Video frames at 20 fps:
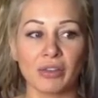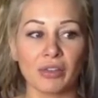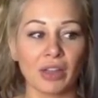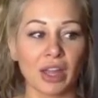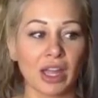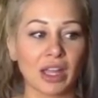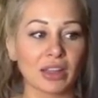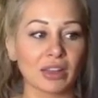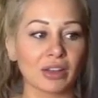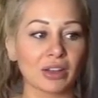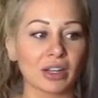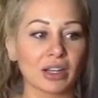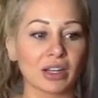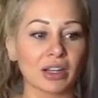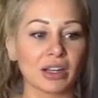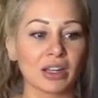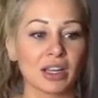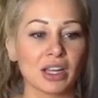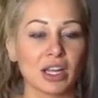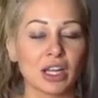Like, they're going to
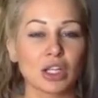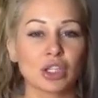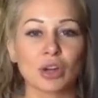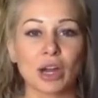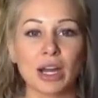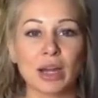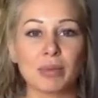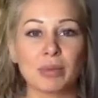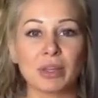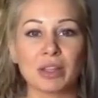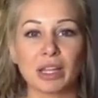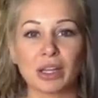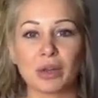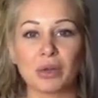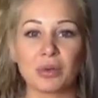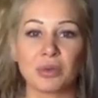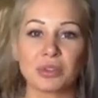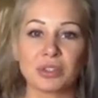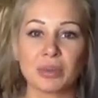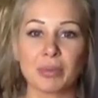try to be like,
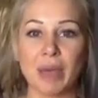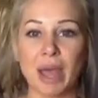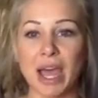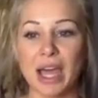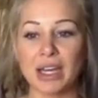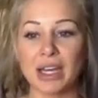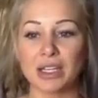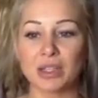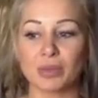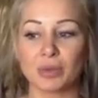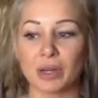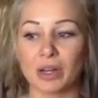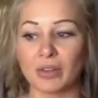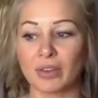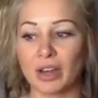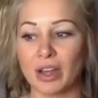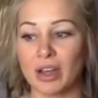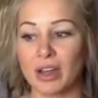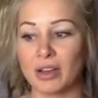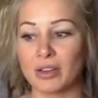who's the baddest,
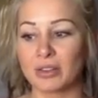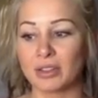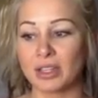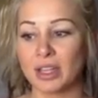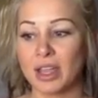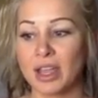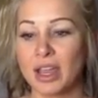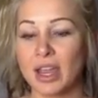whatever else.